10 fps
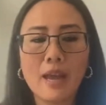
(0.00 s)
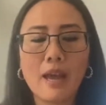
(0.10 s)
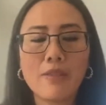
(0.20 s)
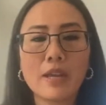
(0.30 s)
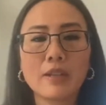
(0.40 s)

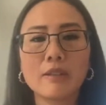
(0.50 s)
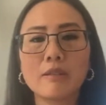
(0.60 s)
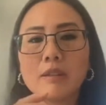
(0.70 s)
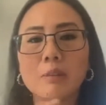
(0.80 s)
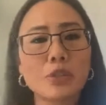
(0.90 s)
And then
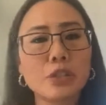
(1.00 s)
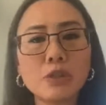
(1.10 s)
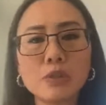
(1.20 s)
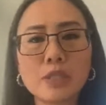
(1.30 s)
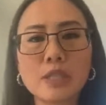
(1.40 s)
number
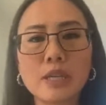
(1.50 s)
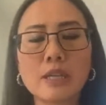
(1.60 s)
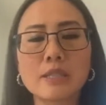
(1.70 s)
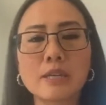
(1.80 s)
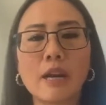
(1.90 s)
two is
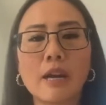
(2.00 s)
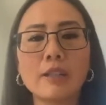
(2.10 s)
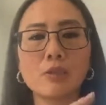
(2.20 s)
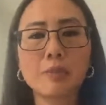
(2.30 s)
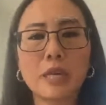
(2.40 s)
tying
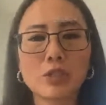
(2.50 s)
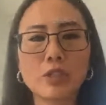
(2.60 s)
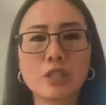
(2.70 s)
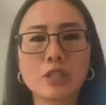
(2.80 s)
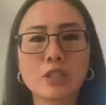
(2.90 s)
those
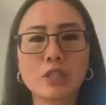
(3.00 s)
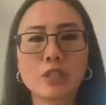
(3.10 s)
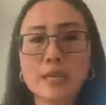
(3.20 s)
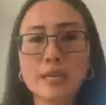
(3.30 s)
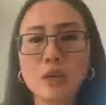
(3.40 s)
metrics to business
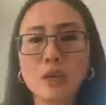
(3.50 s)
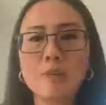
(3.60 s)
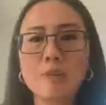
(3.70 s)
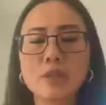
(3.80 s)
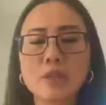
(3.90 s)

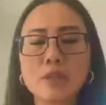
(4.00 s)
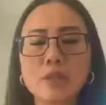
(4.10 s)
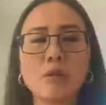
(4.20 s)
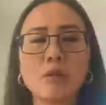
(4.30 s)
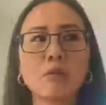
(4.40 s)
outcomes.
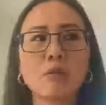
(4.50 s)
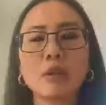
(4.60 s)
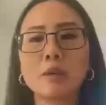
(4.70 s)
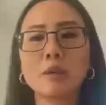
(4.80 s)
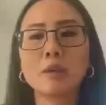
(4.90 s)
So
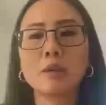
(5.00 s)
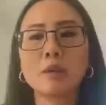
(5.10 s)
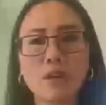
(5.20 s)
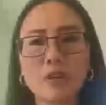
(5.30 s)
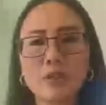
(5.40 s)
going
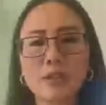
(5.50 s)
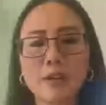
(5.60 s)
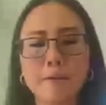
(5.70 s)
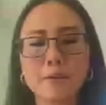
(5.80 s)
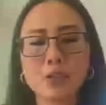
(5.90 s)
beyond
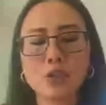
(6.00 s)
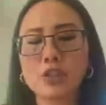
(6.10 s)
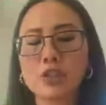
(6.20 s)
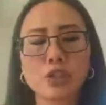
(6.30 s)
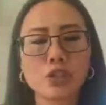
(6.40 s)
the
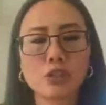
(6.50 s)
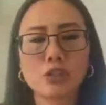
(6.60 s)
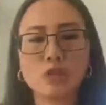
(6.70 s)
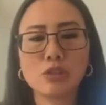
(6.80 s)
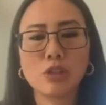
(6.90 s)

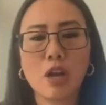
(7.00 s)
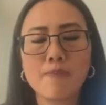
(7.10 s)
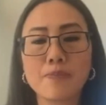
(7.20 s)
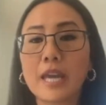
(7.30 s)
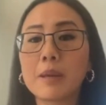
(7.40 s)
traditional
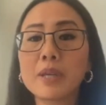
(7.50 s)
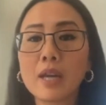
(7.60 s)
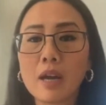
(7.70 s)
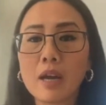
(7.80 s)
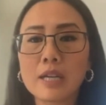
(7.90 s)

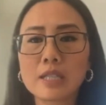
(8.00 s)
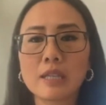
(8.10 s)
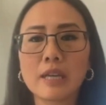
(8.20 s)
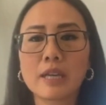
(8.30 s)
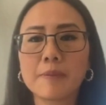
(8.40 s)
KPIs
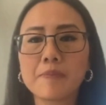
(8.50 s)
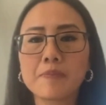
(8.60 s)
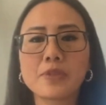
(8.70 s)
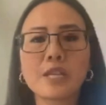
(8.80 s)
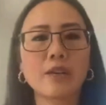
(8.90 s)
like
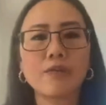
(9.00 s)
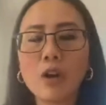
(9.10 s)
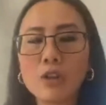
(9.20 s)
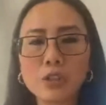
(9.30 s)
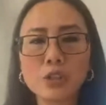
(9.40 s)
ticket
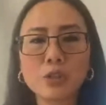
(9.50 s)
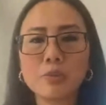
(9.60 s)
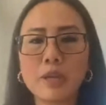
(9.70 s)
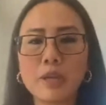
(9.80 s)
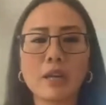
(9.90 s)

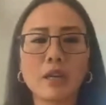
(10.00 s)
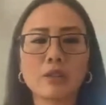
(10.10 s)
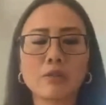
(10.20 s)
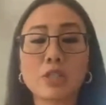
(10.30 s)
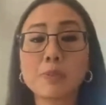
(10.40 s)
volume
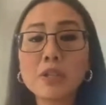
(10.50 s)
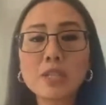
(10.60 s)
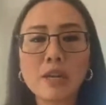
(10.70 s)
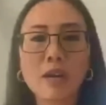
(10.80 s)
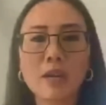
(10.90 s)
and
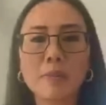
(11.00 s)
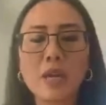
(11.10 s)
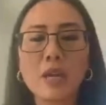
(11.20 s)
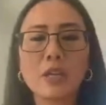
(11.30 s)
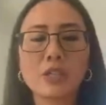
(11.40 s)
response time
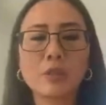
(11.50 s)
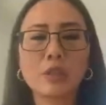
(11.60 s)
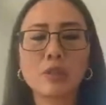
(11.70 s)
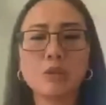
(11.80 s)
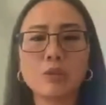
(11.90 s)
to
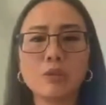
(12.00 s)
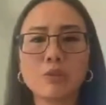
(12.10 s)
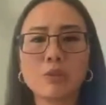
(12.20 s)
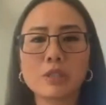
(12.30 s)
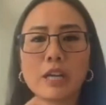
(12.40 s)
include
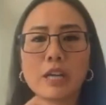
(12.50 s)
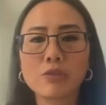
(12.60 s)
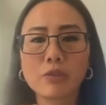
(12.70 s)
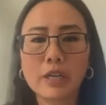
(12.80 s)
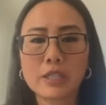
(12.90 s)
the
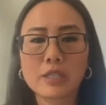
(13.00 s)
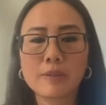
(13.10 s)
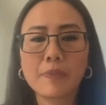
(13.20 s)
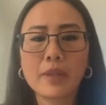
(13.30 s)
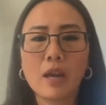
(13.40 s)
retention
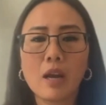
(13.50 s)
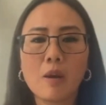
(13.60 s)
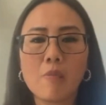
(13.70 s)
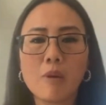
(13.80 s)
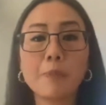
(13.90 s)
rates,
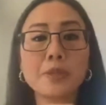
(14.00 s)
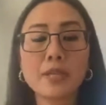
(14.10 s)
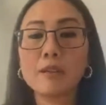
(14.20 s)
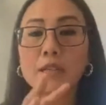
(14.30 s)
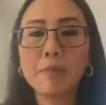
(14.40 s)

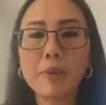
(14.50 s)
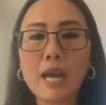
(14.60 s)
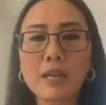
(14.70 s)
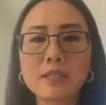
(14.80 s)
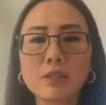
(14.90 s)
upsell
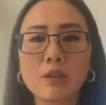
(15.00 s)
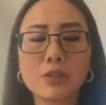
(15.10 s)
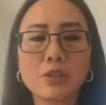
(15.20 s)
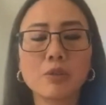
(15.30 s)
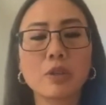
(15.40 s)
impact, and
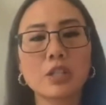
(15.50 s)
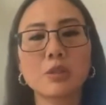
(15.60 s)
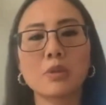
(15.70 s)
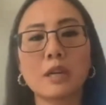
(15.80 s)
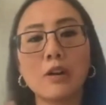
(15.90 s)
also
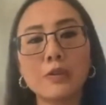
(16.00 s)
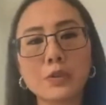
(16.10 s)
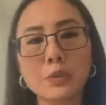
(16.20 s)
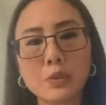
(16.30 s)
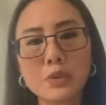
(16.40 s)
customer health
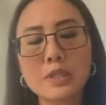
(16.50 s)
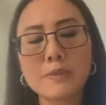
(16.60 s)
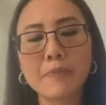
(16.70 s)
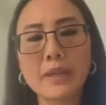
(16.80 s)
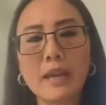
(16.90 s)
scores.